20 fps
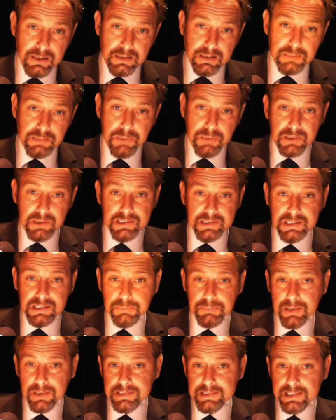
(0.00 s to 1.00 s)
The
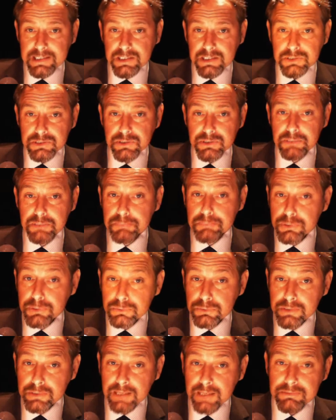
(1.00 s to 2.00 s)
participating countries
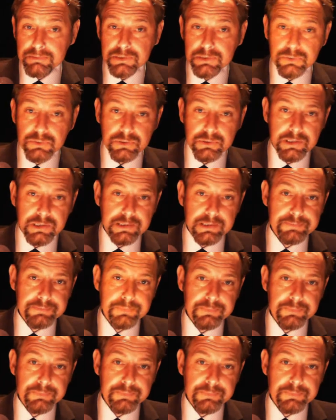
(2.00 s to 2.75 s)
pool their resources,